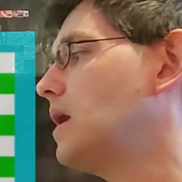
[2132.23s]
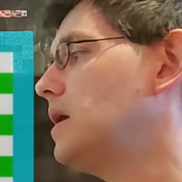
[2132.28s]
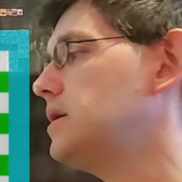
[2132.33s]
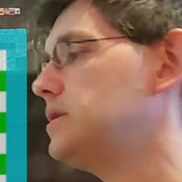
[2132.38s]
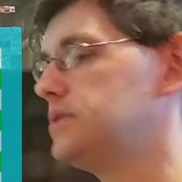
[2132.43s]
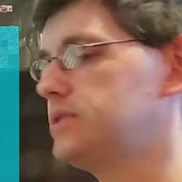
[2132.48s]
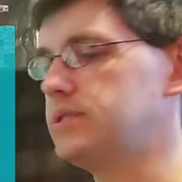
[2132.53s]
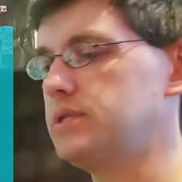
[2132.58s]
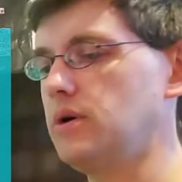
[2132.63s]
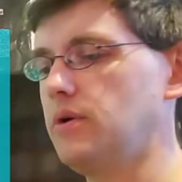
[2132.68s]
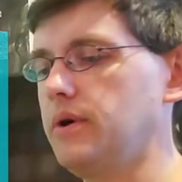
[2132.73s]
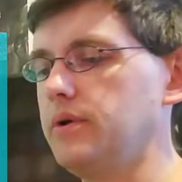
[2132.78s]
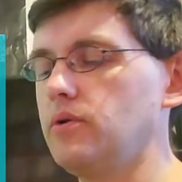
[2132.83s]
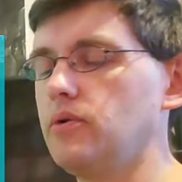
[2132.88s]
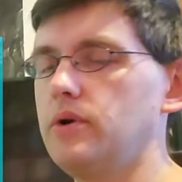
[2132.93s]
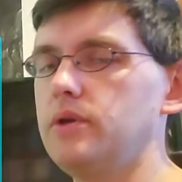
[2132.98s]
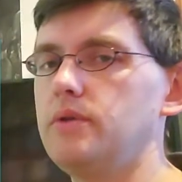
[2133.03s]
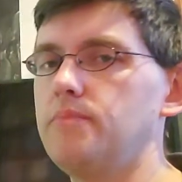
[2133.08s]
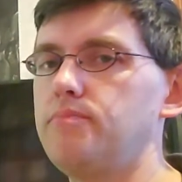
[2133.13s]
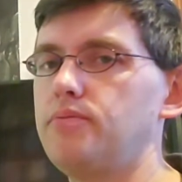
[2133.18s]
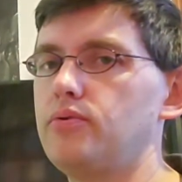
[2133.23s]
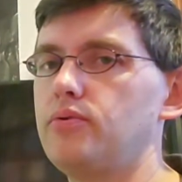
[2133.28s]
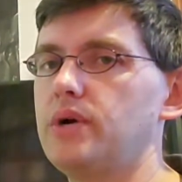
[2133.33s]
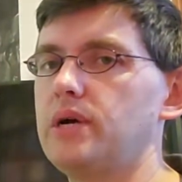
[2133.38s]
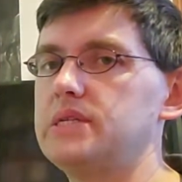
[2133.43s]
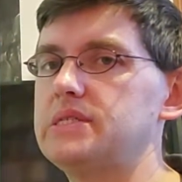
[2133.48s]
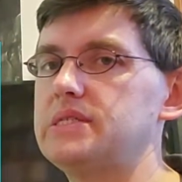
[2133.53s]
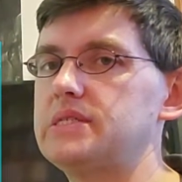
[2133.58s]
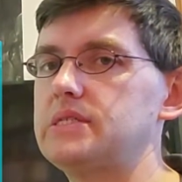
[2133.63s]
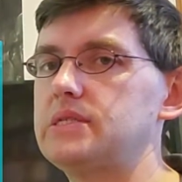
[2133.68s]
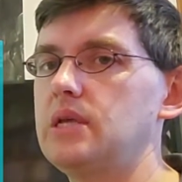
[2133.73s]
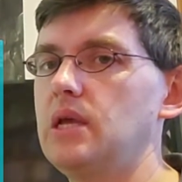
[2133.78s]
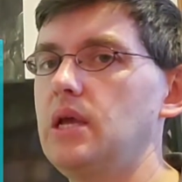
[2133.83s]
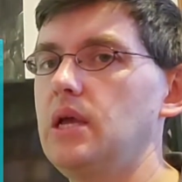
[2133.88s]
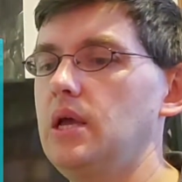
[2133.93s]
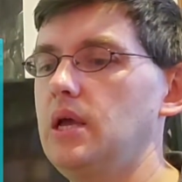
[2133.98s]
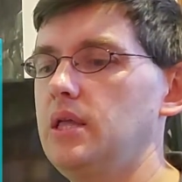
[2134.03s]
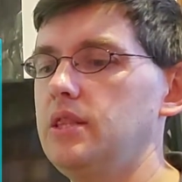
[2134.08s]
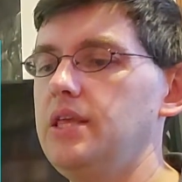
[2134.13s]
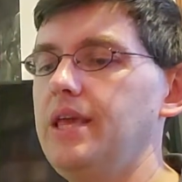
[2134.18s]
So I'm going to press
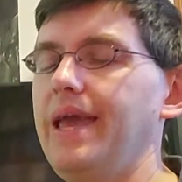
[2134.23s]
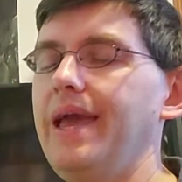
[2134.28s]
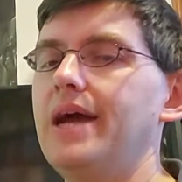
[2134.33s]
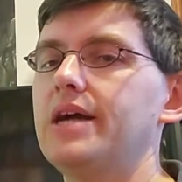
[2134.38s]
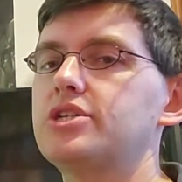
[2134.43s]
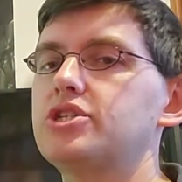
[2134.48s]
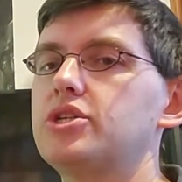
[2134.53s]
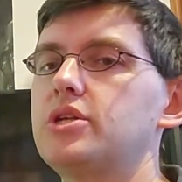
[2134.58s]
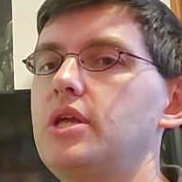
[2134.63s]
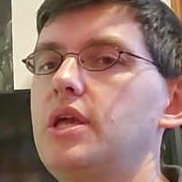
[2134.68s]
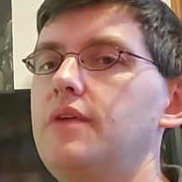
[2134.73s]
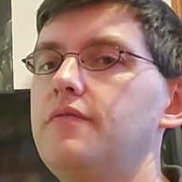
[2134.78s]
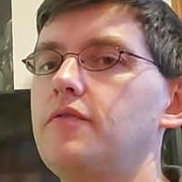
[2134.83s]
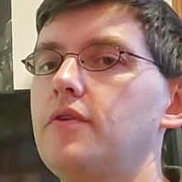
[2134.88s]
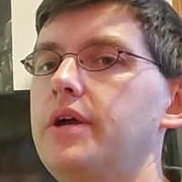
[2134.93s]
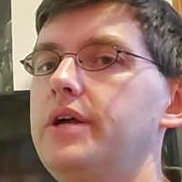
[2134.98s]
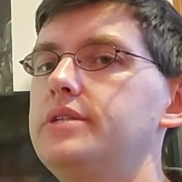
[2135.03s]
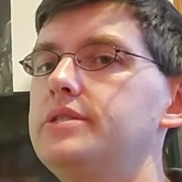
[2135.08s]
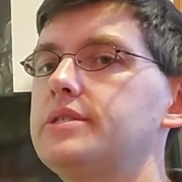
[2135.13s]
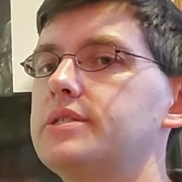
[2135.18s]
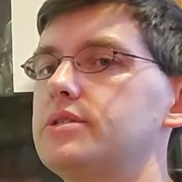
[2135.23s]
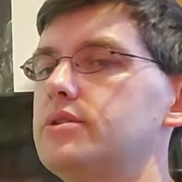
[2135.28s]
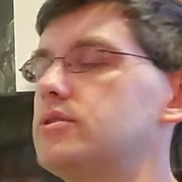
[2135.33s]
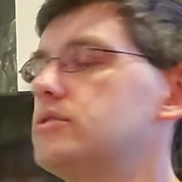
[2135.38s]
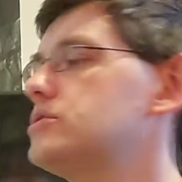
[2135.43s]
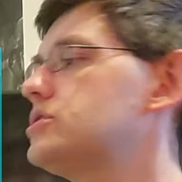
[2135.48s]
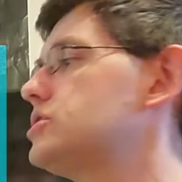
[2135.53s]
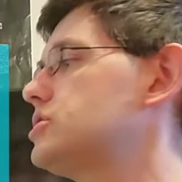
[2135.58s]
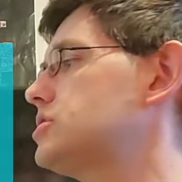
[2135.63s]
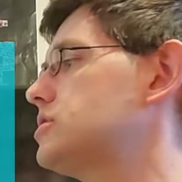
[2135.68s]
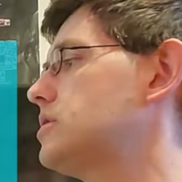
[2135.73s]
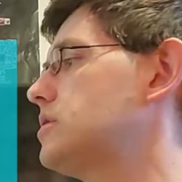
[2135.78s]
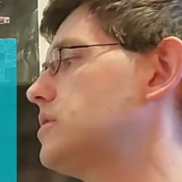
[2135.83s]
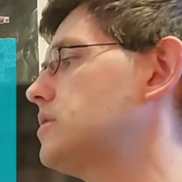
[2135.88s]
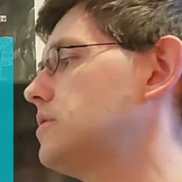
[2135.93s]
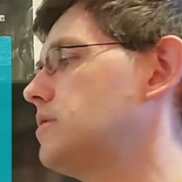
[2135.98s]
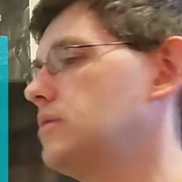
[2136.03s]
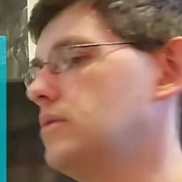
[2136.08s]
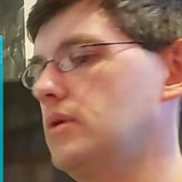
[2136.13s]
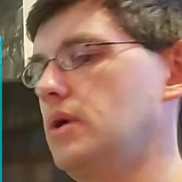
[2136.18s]
the action key for insert,
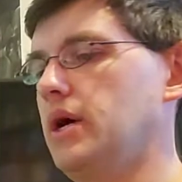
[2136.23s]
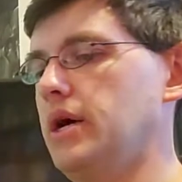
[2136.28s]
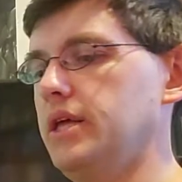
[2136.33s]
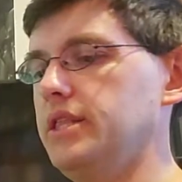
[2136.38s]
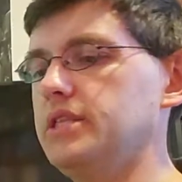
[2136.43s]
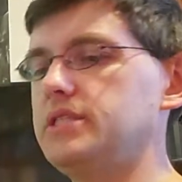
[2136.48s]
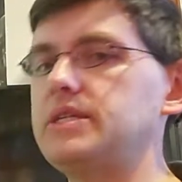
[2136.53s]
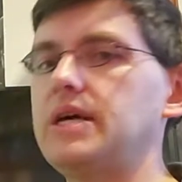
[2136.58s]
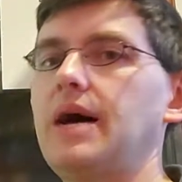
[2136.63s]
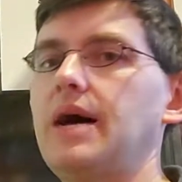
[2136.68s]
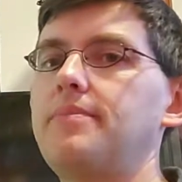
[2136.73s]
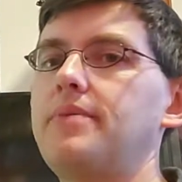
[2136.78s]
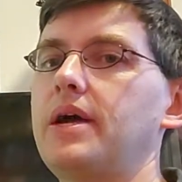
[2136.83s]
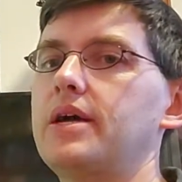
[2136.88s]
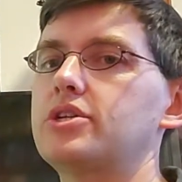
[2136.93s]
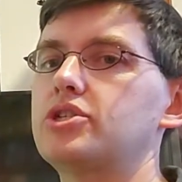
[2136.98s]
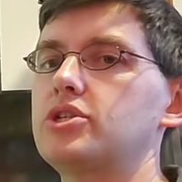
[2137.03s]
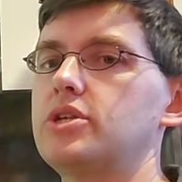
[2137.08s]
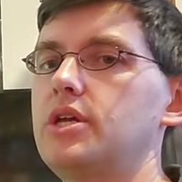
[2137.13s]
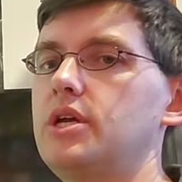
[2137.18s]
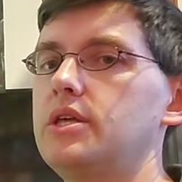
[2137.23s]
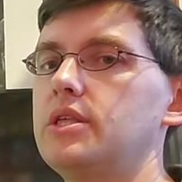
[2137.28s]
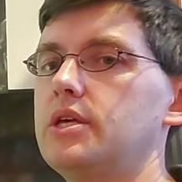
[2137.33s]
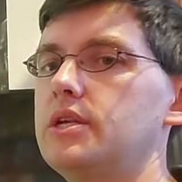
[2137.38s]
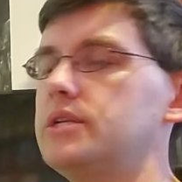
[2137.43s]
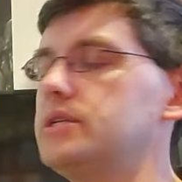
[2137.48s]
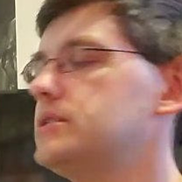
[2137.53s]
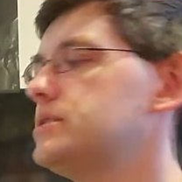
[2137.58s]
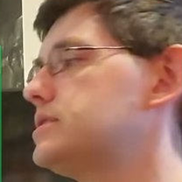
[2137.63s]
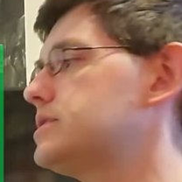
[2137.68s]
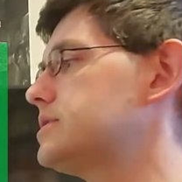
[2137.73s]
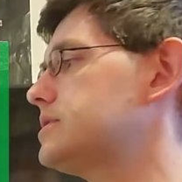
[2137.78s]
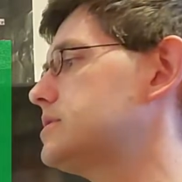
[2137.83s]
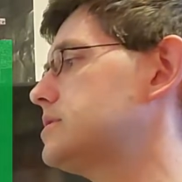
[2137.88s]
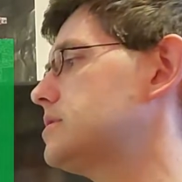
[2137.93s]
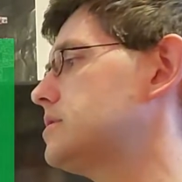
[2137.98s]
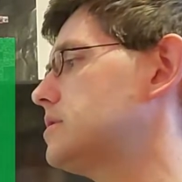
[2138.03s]
the top action key that is,